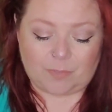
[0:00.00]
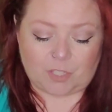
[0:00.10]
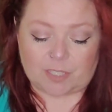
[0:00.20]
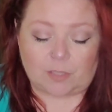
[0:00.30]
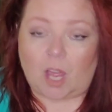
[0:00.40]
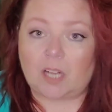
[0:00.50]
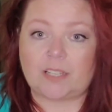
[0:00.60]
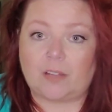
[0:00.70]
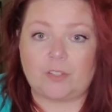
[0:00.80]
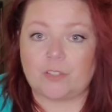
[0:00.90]
just lock
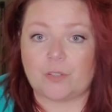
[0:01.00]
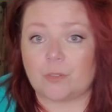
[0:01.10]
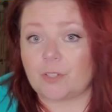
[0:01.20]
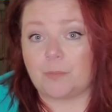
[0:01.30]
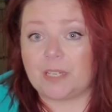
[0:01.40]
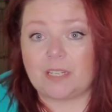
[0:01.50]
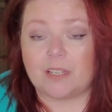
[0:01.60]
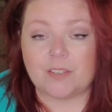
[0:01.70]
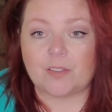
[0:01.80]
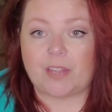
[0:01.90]
down your social
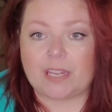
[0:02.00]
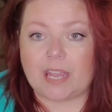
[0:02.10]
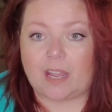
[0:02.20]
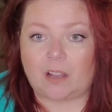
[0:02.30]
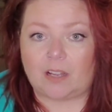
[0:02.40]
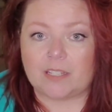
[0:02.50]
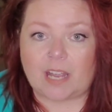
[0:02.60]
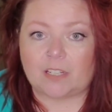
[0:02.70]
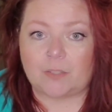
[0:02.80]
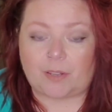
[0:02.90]
media so they can't
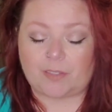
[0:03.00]
contact you.